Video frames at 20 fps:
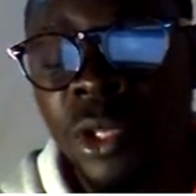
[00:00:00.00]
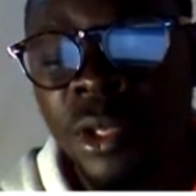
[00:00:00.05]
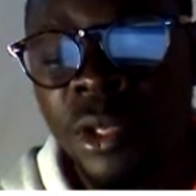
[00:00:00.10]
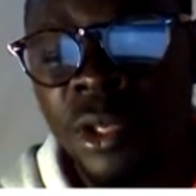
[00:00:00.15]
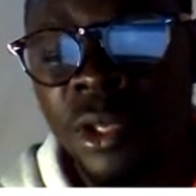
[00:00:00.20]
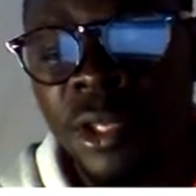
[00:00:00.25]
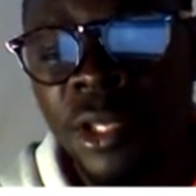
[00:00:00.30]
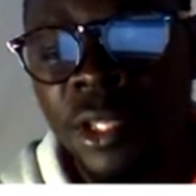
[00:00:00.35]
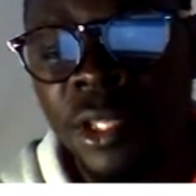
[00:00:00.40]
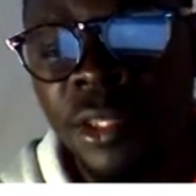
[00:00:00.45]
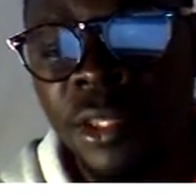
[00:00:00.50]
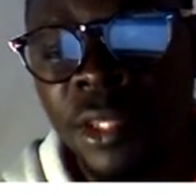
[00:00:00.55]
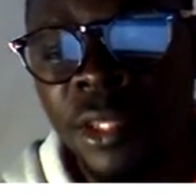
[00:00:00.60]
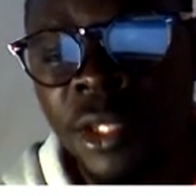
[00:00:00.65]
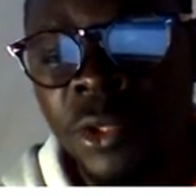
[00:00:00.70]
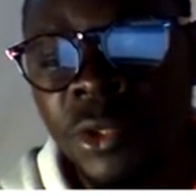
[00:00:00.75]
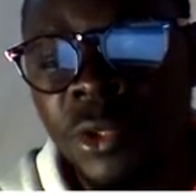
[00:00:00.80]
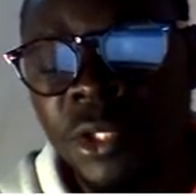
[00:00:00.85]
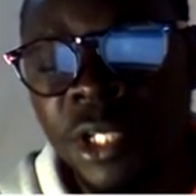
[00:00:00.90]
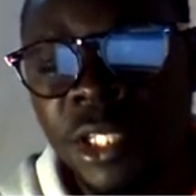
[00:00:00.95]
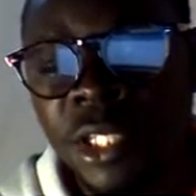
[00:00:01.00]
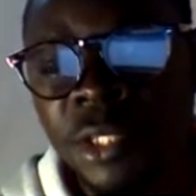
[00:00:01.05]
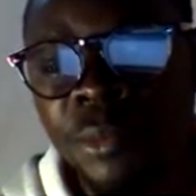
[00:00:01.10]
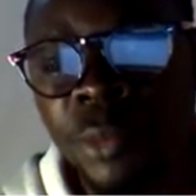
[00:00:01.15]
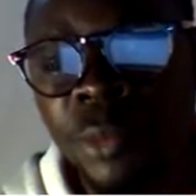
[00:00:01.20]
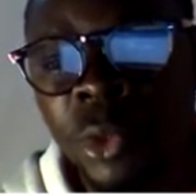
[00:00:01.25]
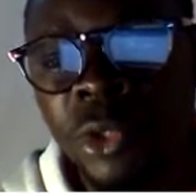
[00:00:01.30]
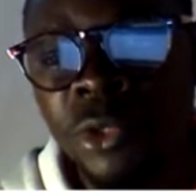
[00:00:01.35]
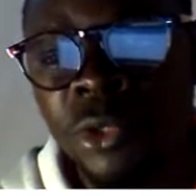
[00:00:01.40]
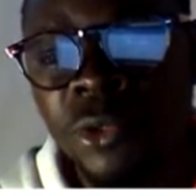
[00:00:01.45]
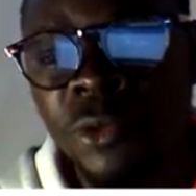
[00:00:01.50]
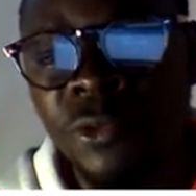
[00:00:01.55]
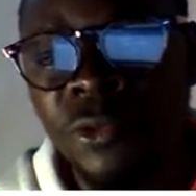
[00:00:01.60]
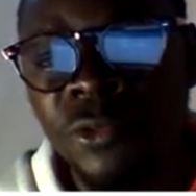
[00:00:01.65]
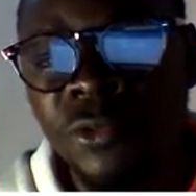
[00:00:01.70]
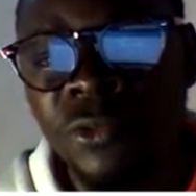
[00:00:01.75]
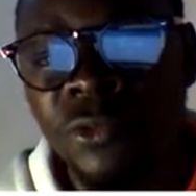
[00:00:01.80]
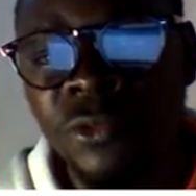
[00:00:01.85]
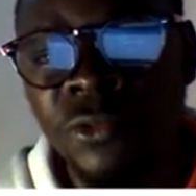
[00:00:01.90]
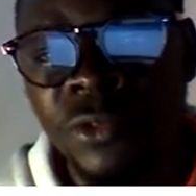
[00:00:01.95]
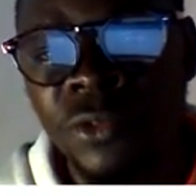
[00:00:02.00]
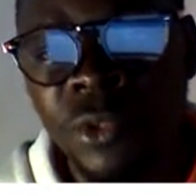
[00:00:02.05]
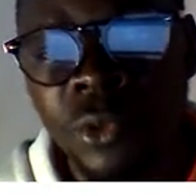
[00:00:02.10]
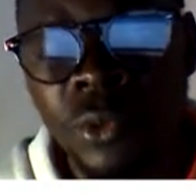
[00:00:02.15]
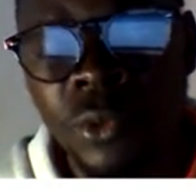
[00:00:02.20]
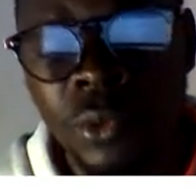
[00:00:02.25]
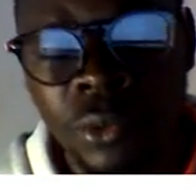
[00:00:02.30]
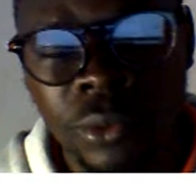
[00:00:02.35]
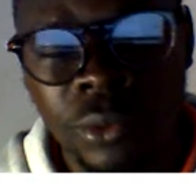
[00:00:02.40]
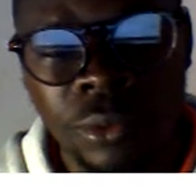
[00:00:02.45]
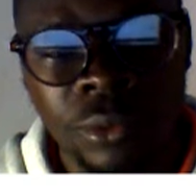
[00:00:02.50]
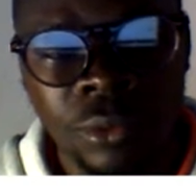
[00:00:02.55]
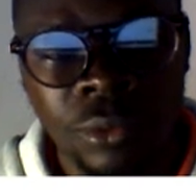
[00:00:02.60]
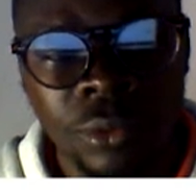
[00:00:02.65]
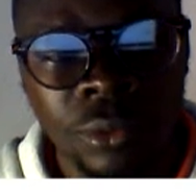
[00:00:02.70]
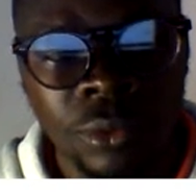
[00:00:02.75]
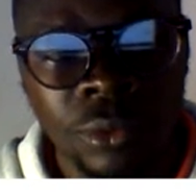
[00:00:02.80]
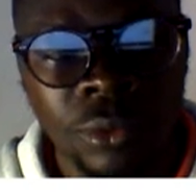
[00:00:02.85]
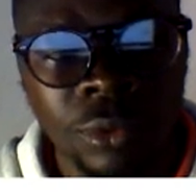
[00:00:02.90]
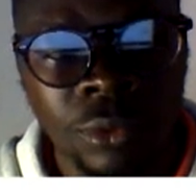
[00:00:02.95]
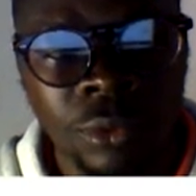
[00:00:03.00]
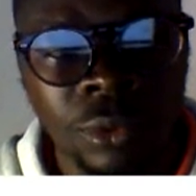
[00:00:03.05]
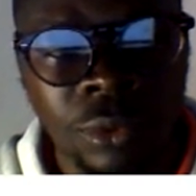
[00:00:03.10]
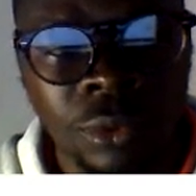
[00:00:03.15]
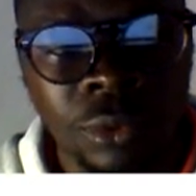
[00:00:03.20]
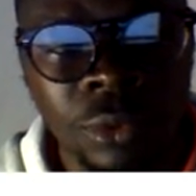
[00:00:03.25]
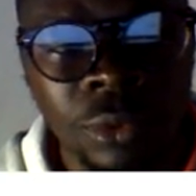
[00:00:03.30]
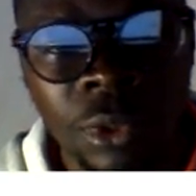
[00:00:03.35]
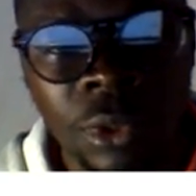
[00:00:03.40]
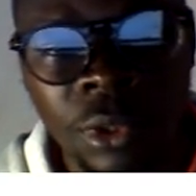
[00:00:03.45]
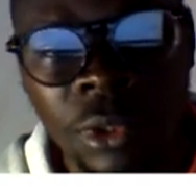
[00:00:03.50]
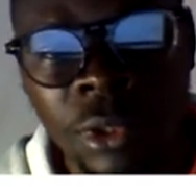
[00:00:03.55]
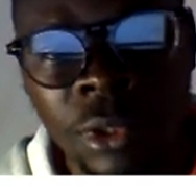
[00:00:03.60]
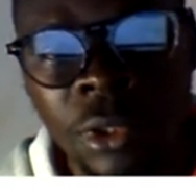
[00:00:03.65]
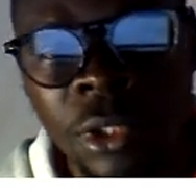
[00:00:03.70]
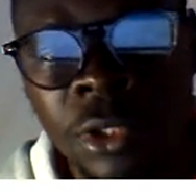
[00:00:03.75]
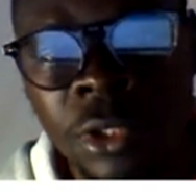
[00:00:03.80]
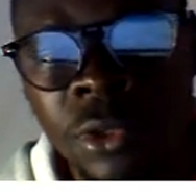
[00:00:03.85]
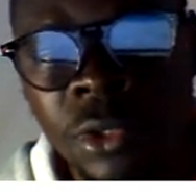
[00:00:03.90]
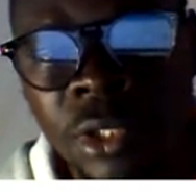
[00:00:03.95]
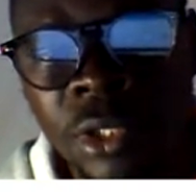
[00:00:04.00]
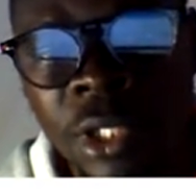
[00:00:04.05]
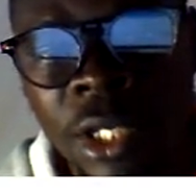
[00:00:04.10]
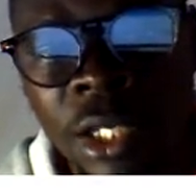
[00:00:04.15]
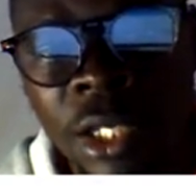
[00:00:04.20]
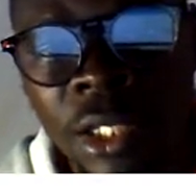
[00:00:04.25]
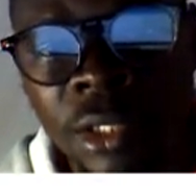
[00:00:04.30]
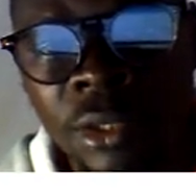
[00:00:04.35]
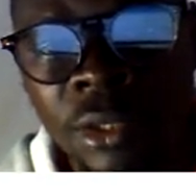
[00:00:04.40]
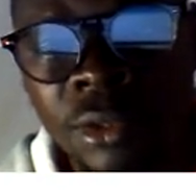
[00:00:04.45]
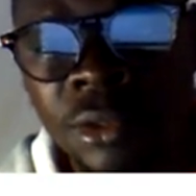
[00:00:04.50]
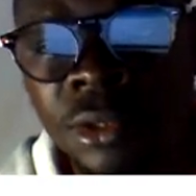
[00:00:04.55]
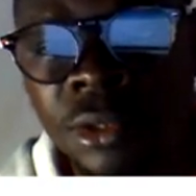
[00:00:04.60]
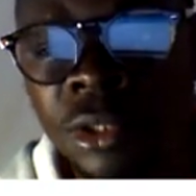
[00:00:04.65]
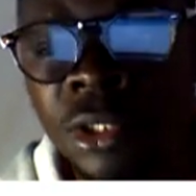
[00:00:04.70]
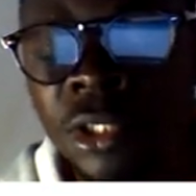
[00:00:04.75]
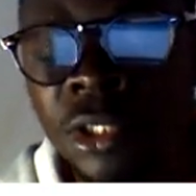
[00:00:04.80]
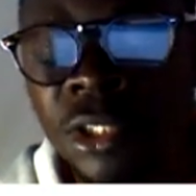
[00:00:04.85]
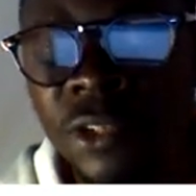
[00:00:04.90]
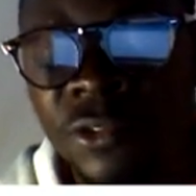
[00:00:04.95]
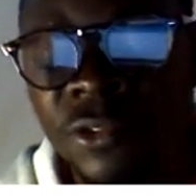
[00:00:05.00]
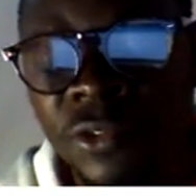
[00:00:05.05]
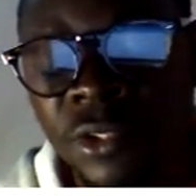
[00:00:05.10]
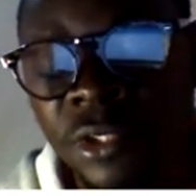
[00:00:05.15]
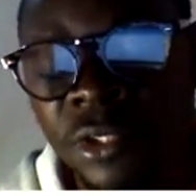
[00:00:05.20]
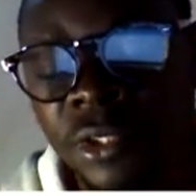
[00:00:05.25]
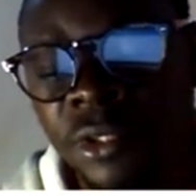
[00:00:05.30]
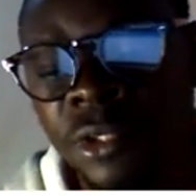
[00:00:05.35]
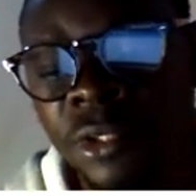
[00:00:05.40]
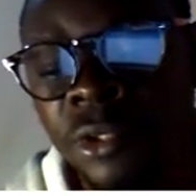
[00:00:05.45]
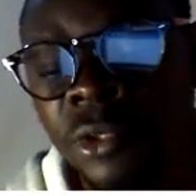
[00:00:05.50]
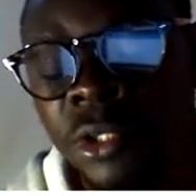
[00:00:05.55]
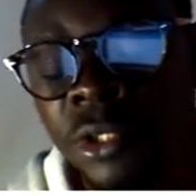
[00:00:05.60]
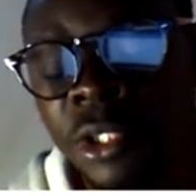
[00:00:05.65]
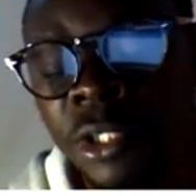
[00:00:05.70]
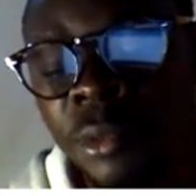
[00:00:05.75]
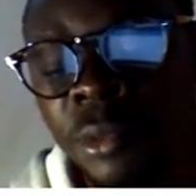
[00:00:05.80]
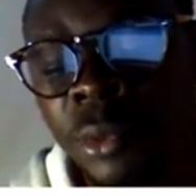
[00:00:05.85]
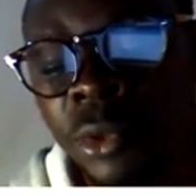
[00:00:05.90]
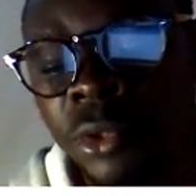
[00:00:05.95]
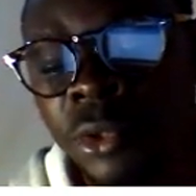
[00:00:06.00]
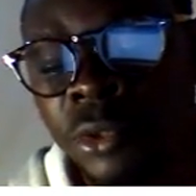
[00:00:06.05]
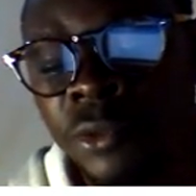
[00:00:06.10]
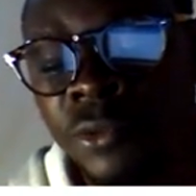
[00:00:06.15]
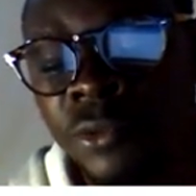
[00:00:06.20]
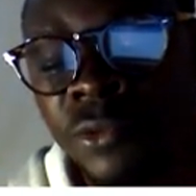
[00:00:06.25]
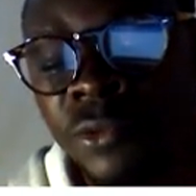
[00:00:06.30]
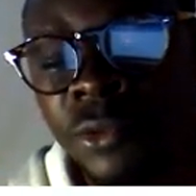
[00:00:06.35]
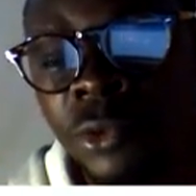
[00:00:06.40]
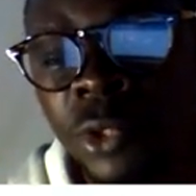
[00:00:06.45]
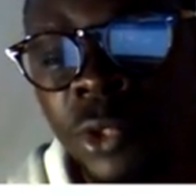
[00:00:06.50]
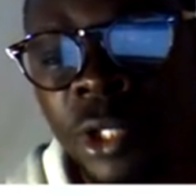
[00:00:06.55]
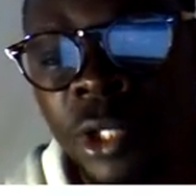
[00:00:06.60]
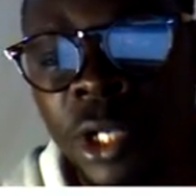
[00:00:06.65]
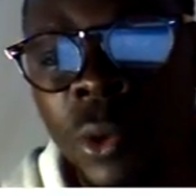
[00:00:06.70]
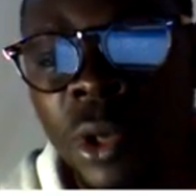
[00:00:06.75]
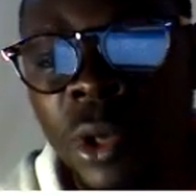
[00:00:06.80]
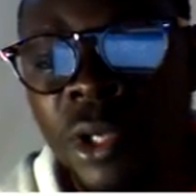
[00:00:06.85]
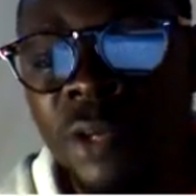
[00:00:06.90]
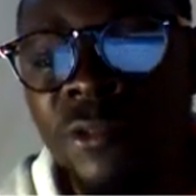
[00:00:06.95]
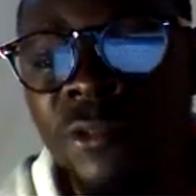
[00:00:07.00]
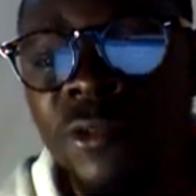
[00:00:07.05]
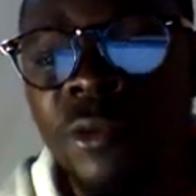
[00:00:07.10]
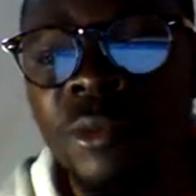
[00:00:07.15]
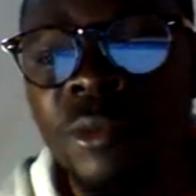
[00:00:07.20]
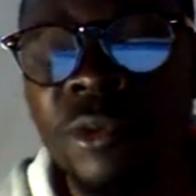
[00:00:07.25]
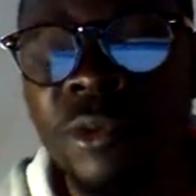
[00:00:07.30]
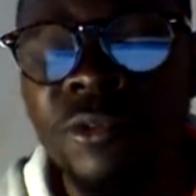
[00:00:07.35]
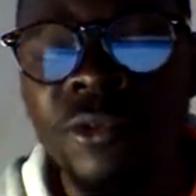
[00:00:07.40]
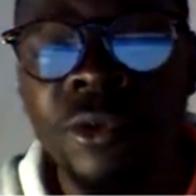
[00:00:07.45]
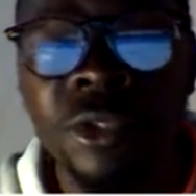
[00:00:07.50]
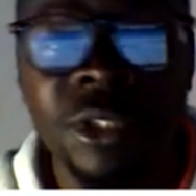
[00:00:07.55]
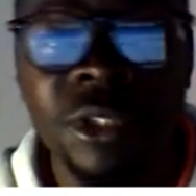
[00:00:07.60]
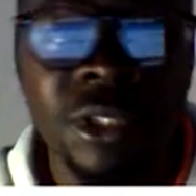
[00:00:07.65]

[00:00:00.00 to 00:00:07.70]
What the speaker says: the user's point of view, the user interface, the user's point of view. You're now working from the front end.